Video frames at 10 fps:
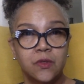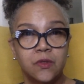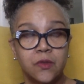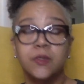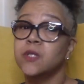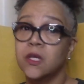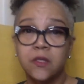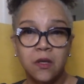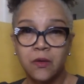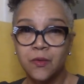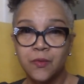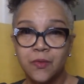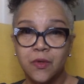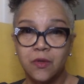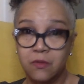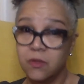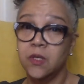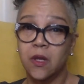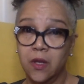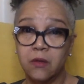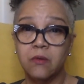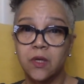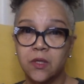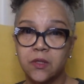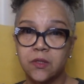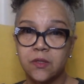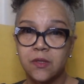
So he's like, no, you need to handle this.